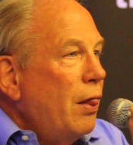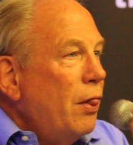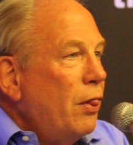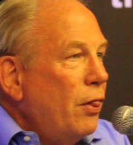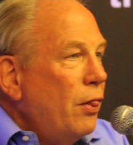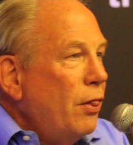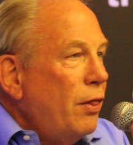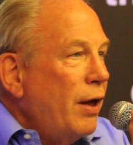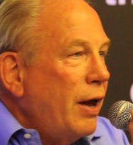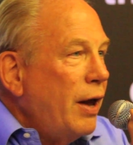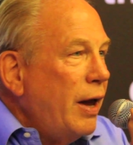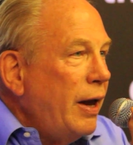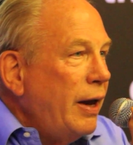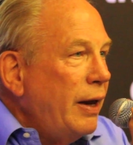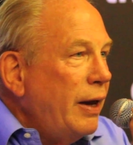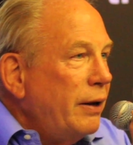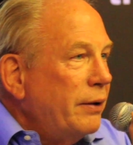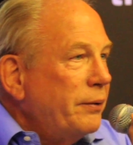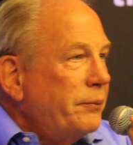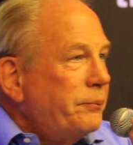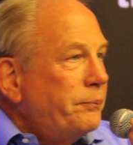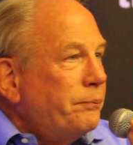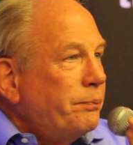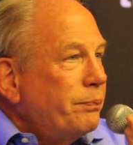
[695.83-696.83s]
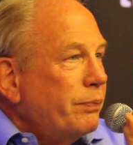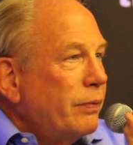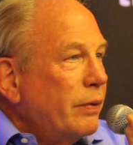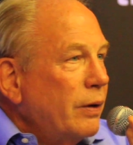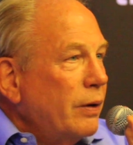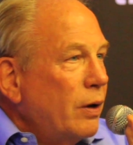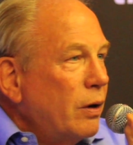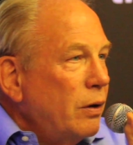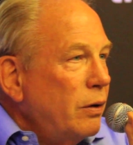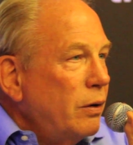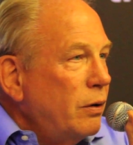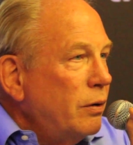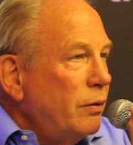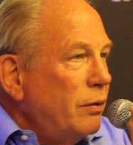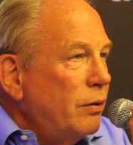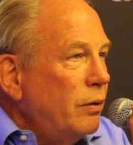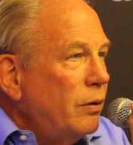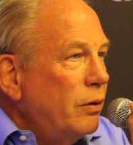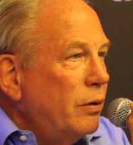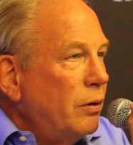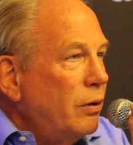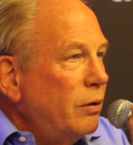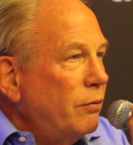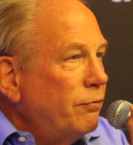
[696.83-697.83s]
they
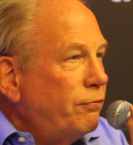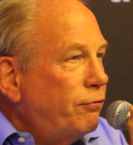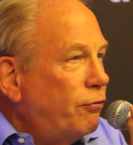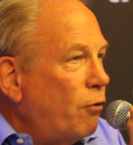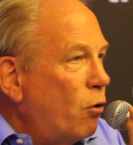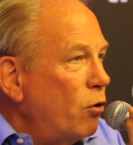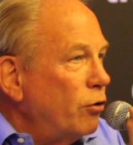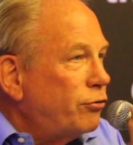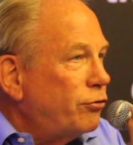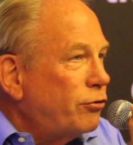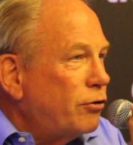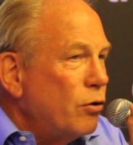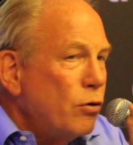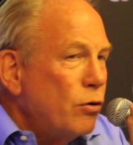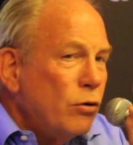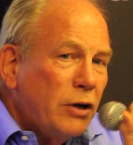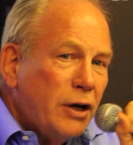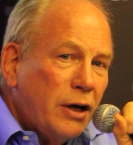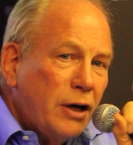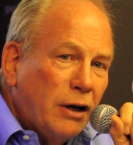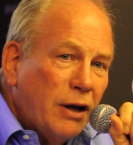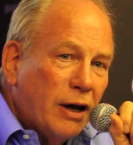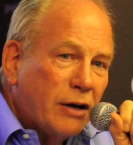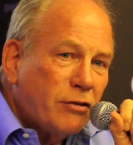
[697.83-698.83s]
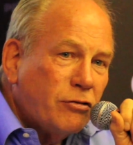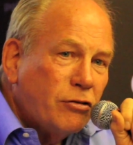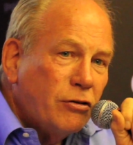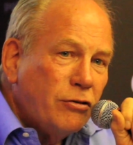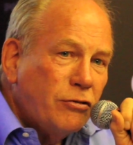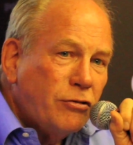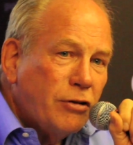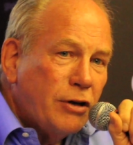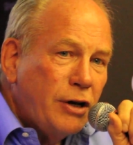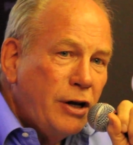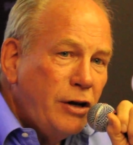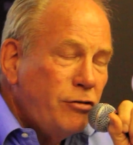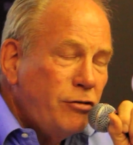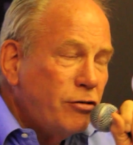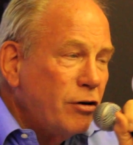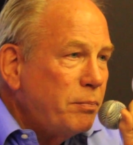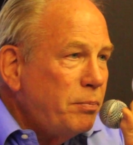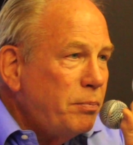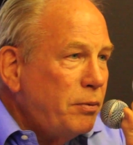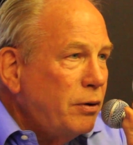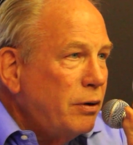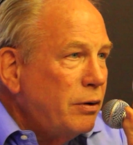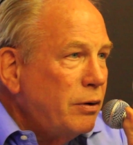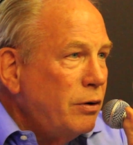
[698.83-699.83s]
forced early elections in
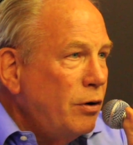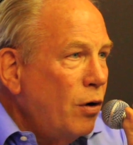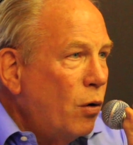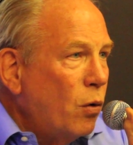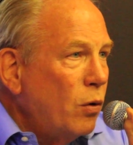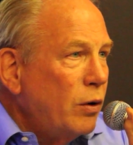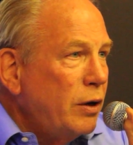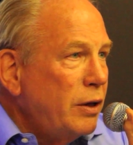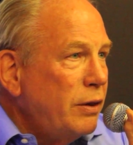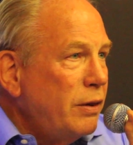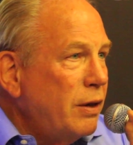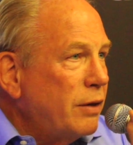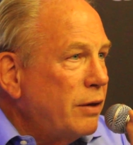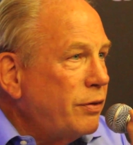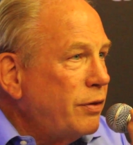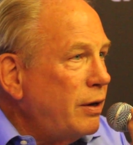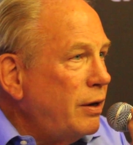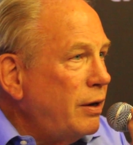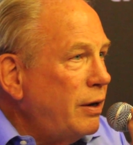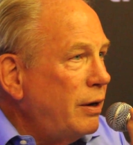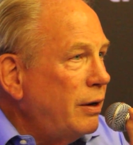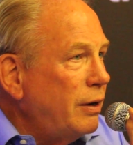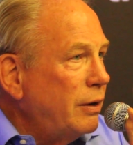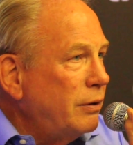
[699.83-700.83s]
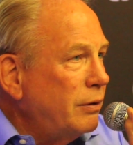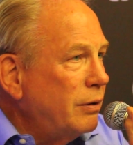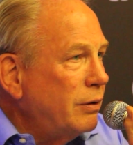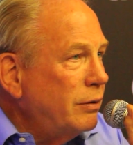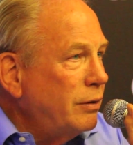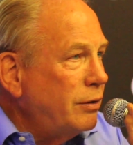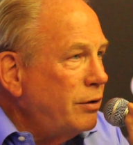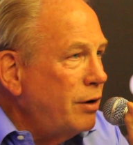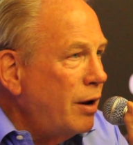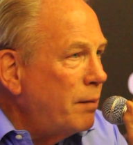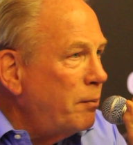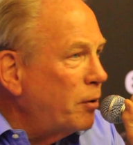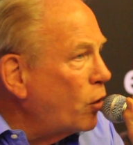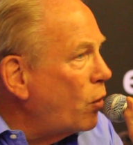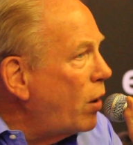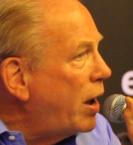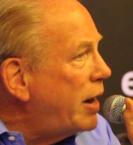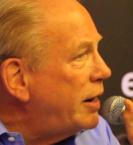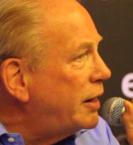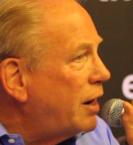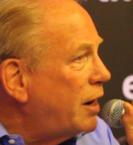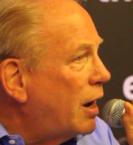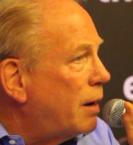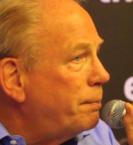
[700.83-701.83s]
Egypt, knowing that the
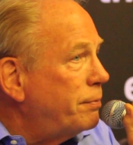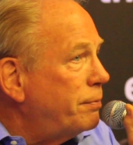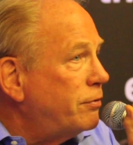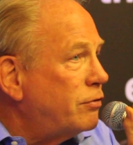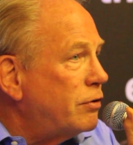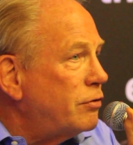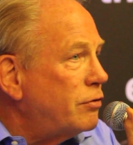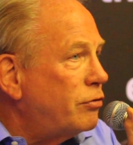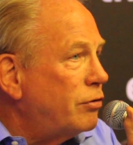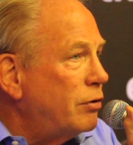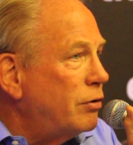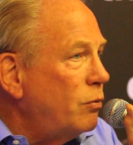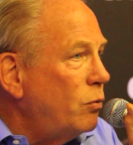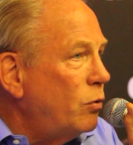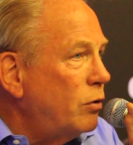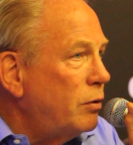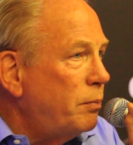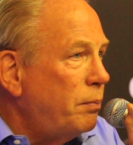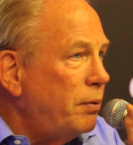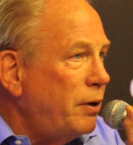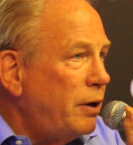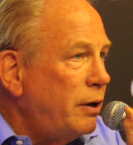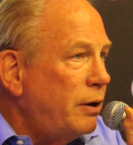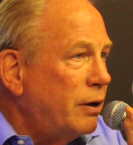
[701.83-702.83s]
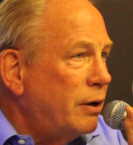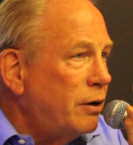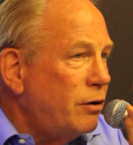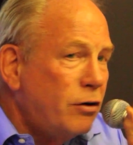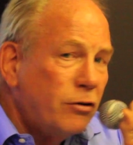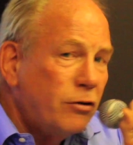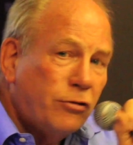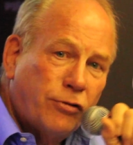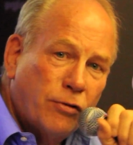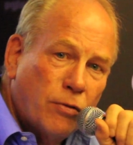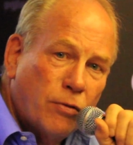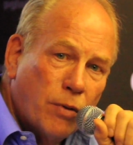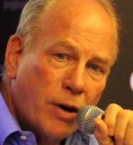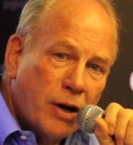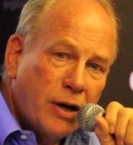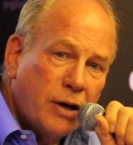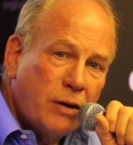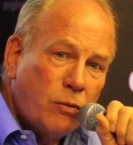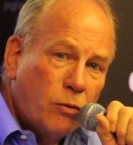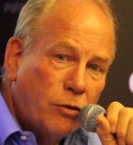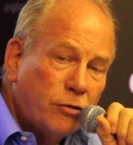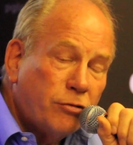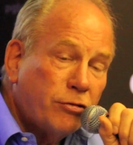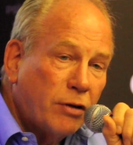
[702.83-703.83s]
democratic opposition would be in disarray,
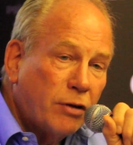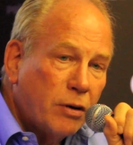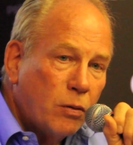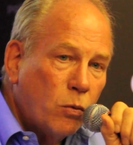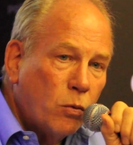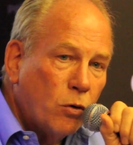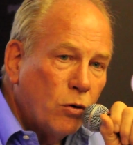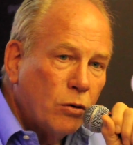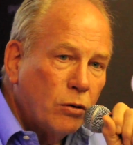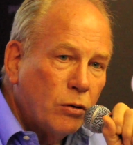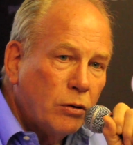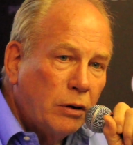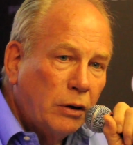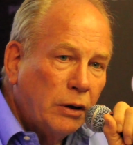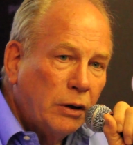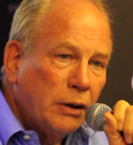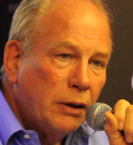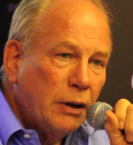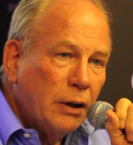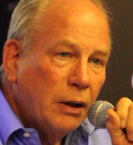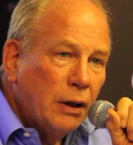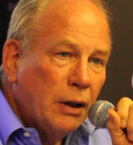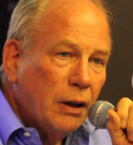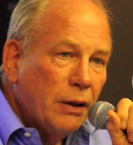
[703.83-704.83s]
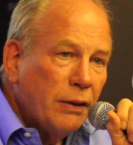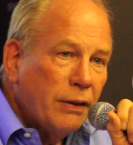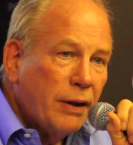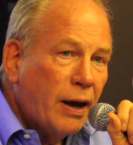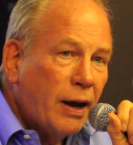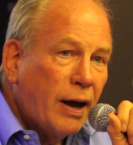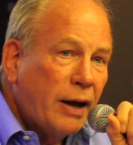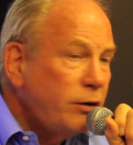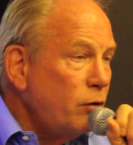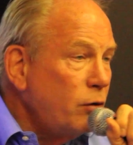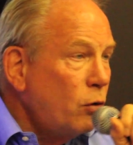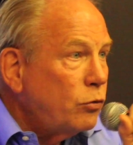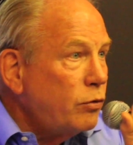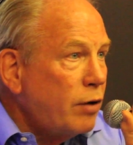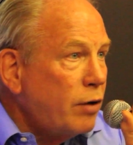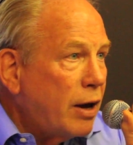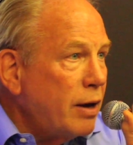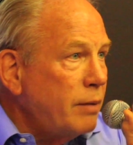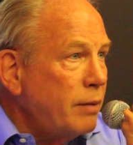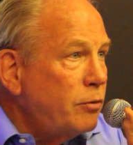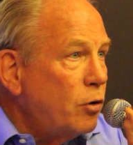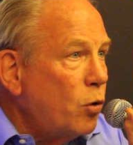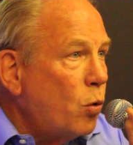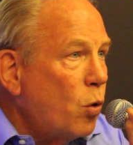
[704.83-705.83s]
which they were. They had no
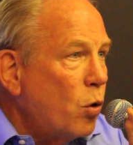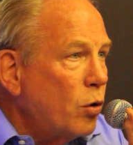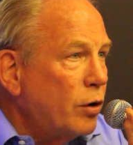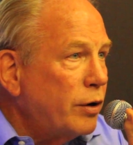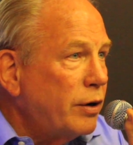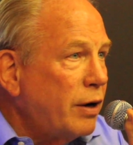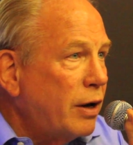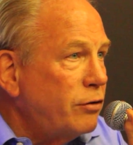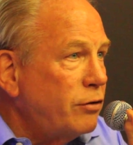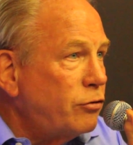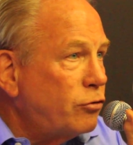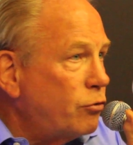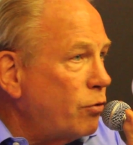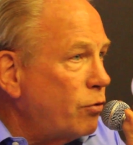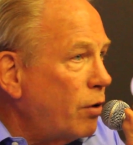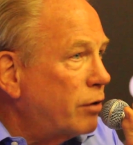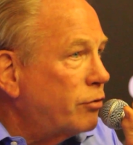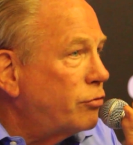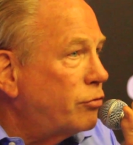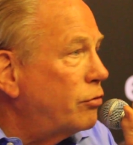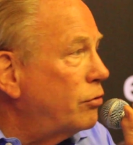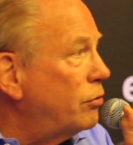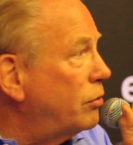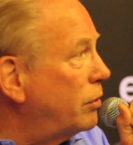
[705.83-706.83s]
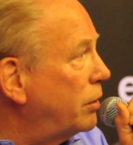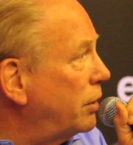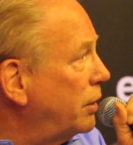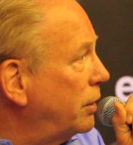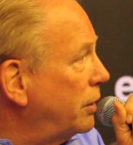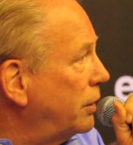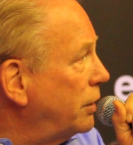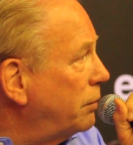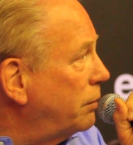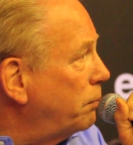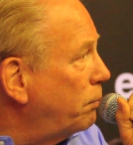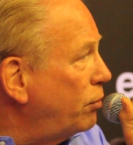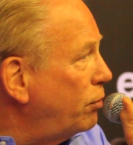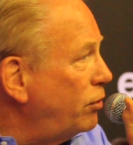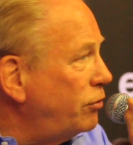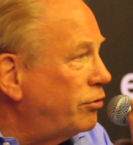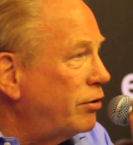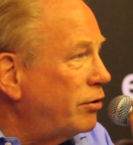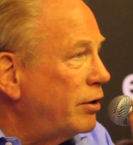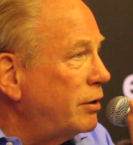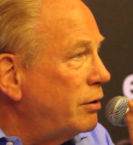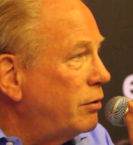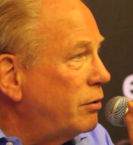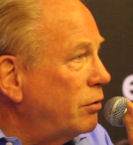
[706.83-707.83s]
time to organize structure,
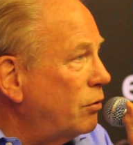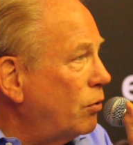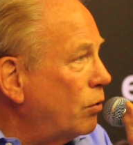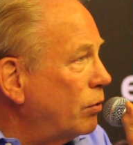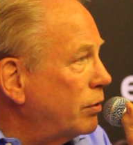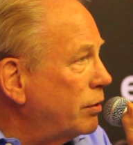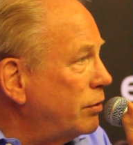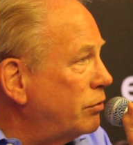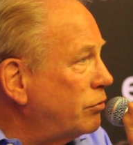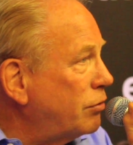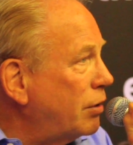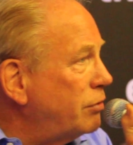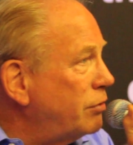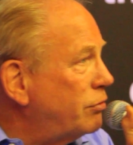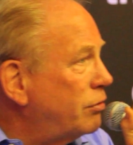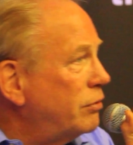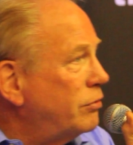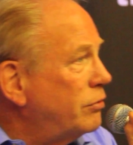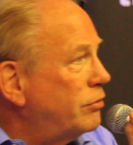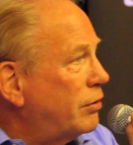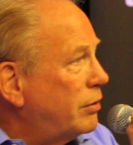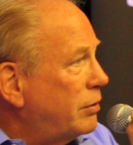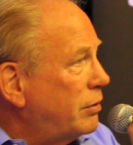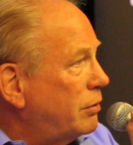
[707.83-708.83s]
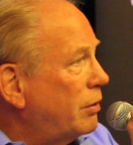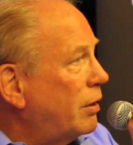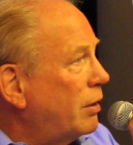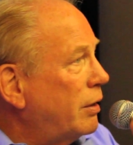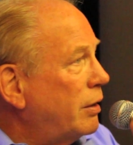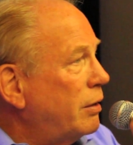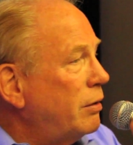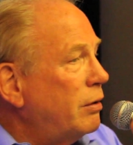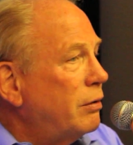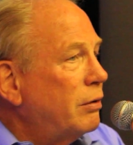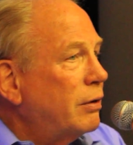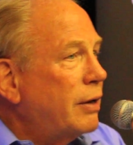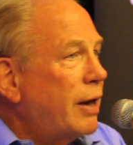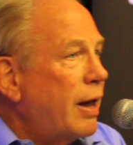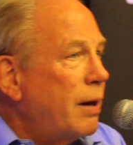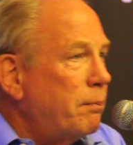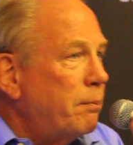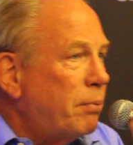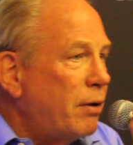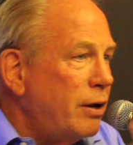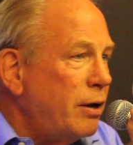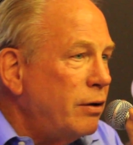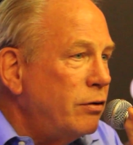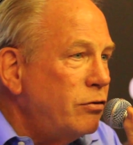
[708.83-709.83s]
precinct organizations and
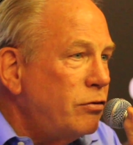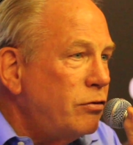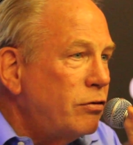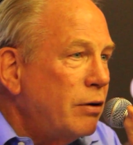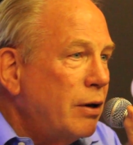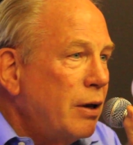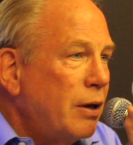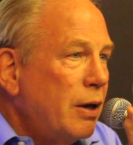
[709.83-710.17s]
campaigns.